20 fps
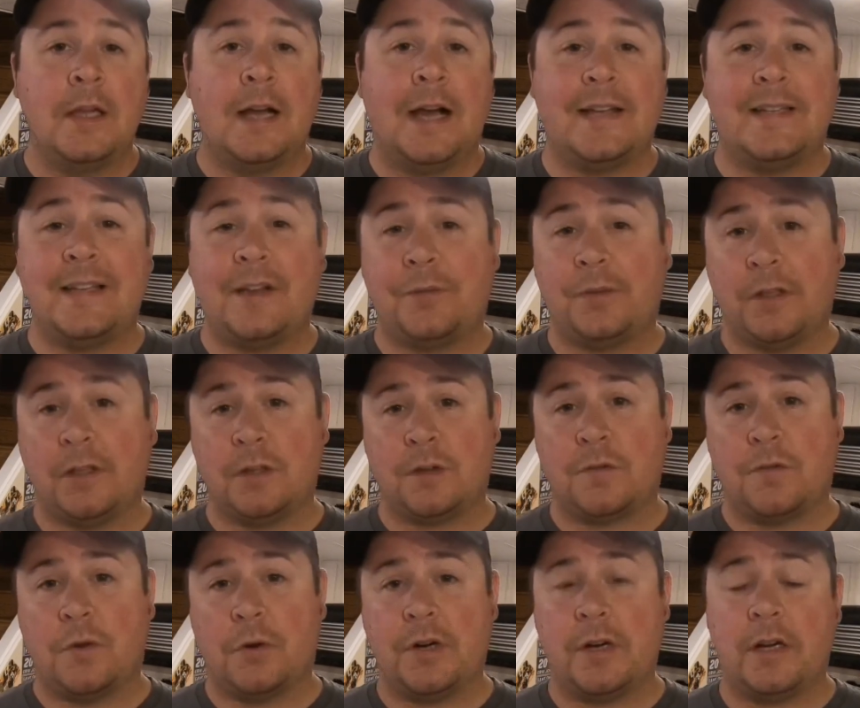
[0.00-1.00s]
I definitely look
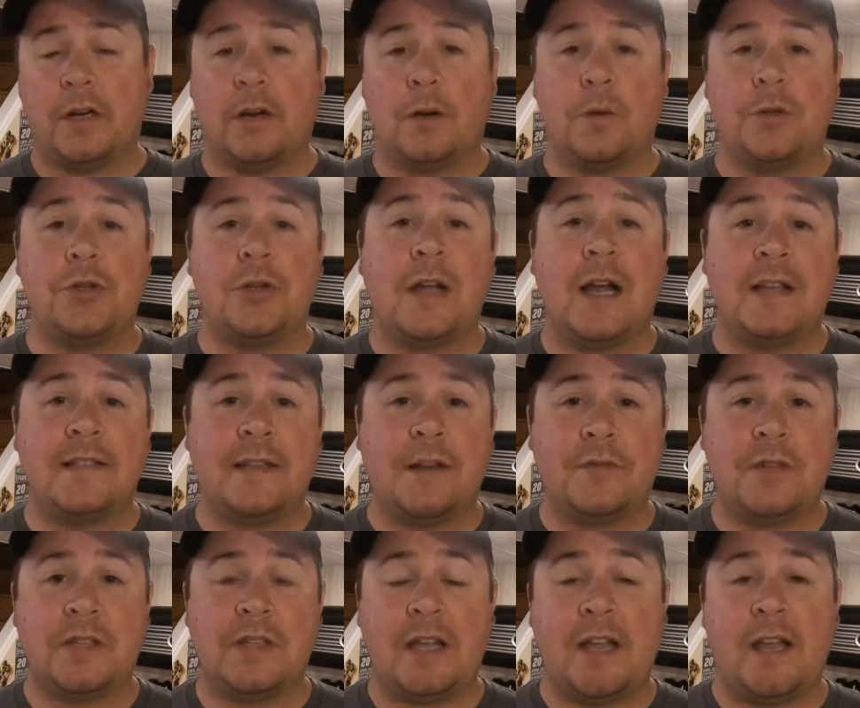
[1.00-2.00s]
forward to hearing what you guys have
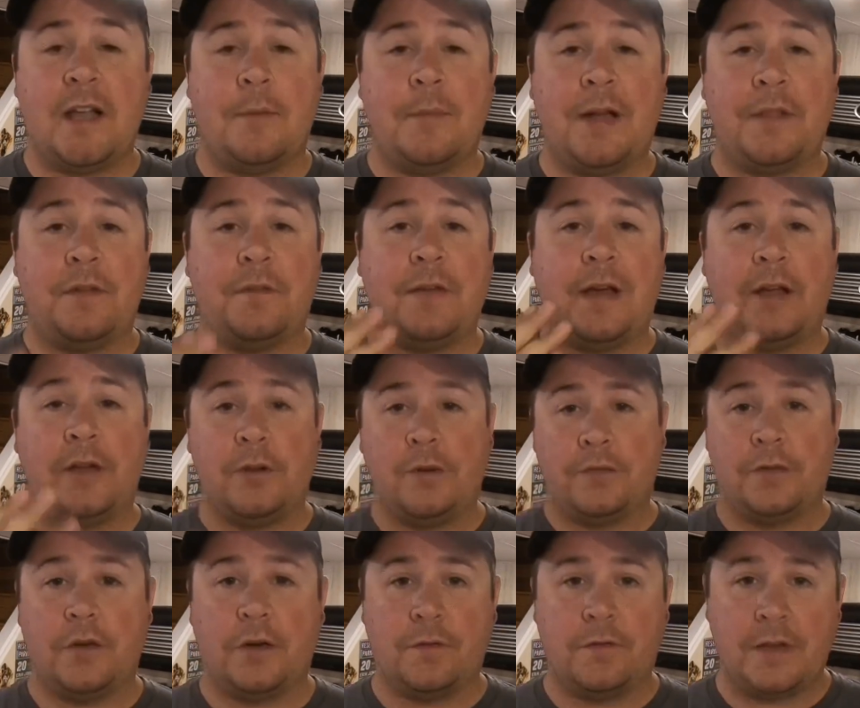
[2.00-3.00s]
to say about the value
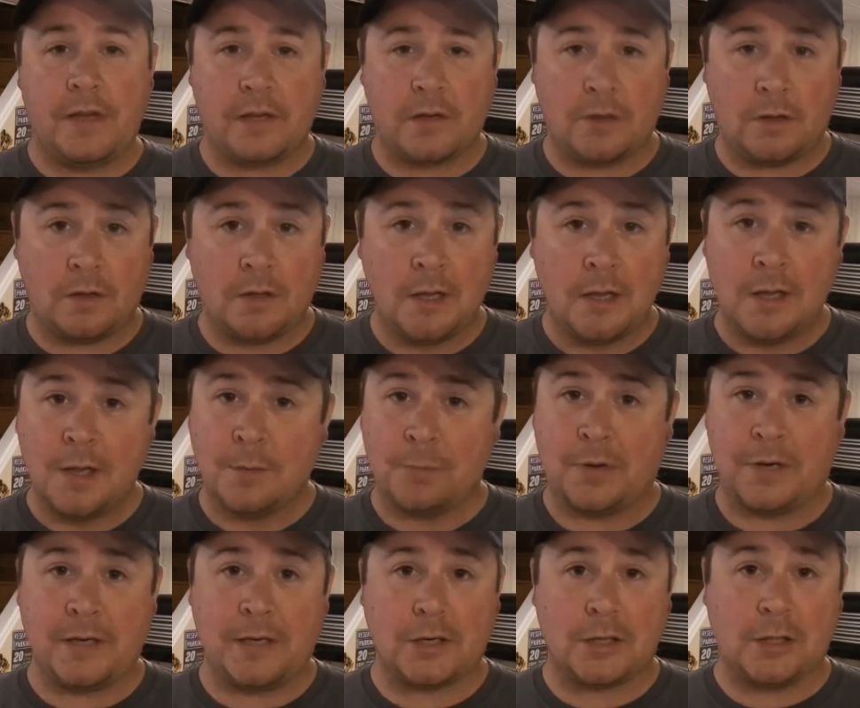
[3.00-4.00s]
of your vehicle.
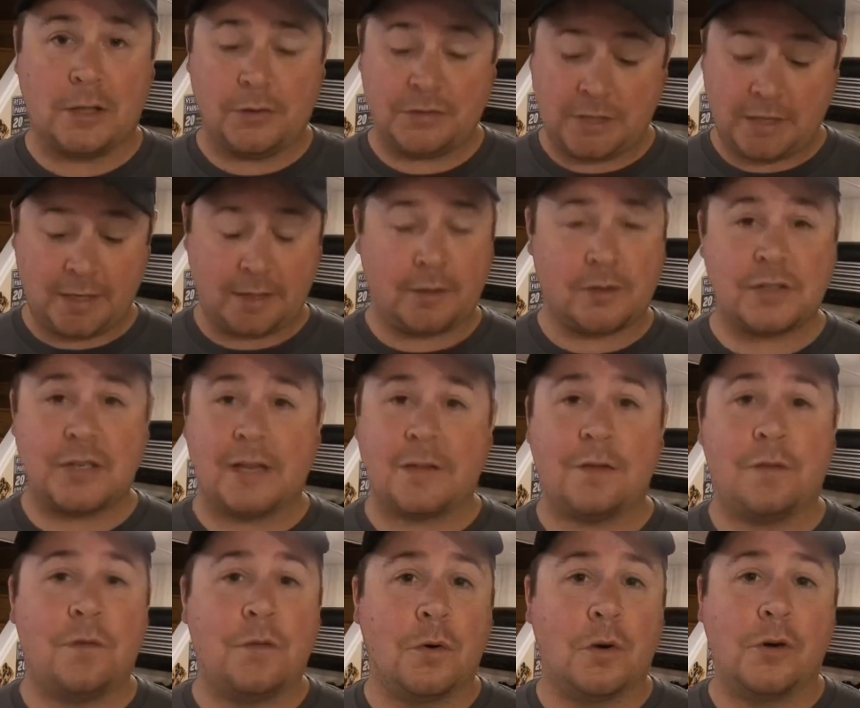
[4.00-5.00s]
But in closing, it looks like
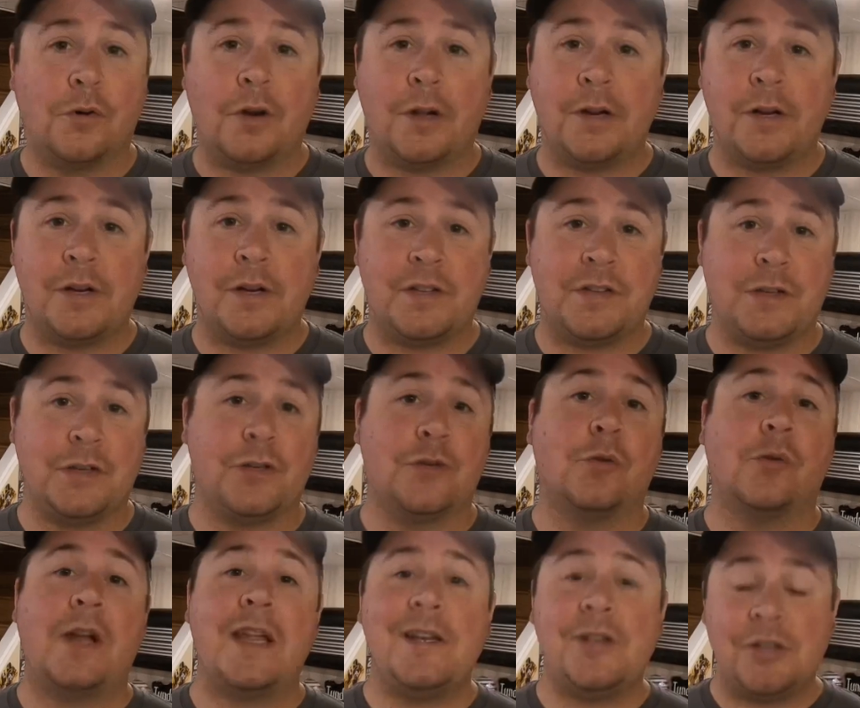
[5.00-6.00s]
the 4Runner is in
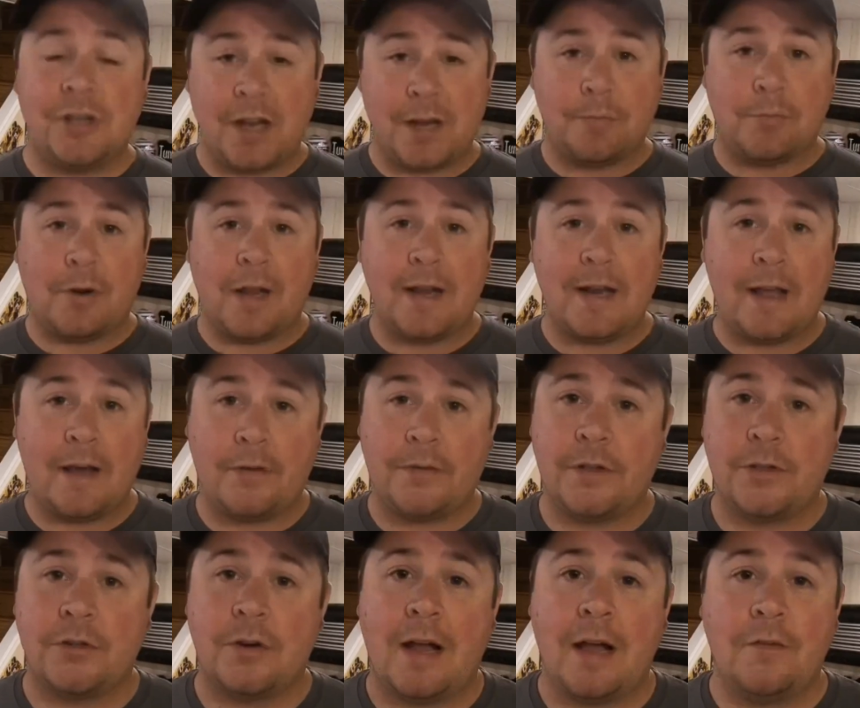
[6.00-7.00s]
great shape right now in the
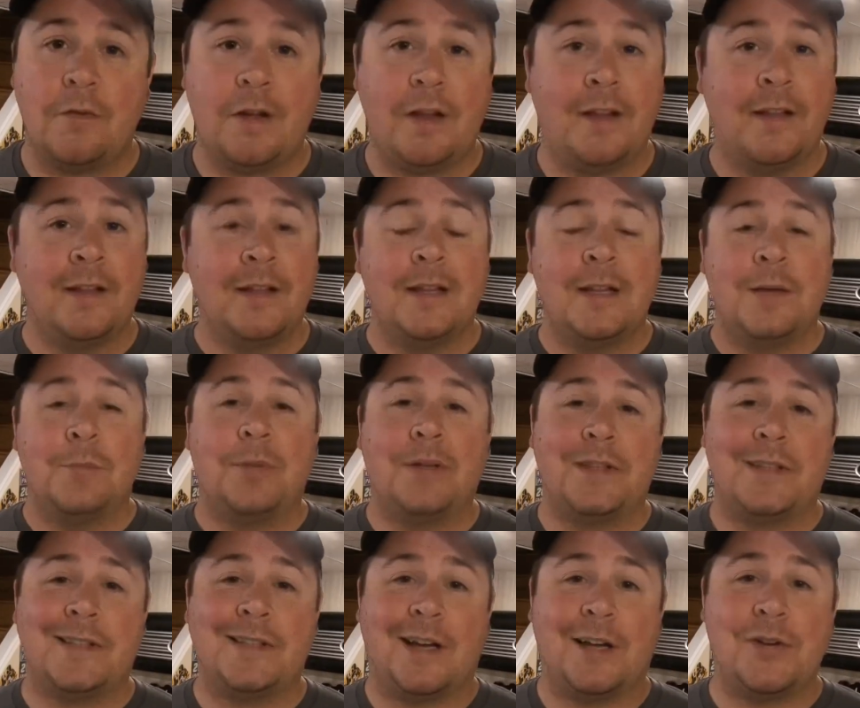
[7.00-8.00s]
driveway. But
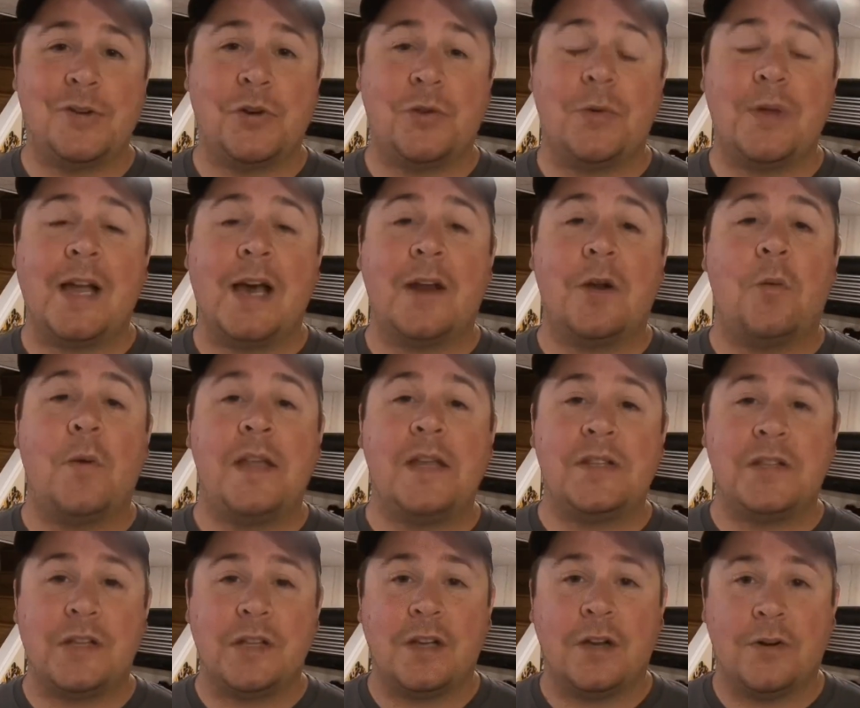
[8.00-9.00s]
the Tundra, we got a
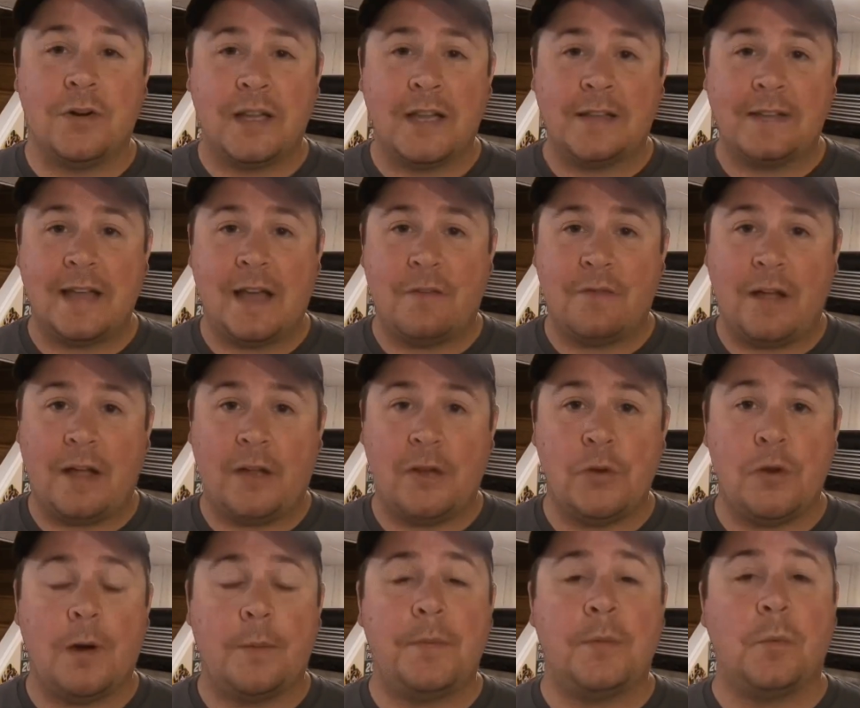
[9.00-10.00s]
ways to go to get that value up.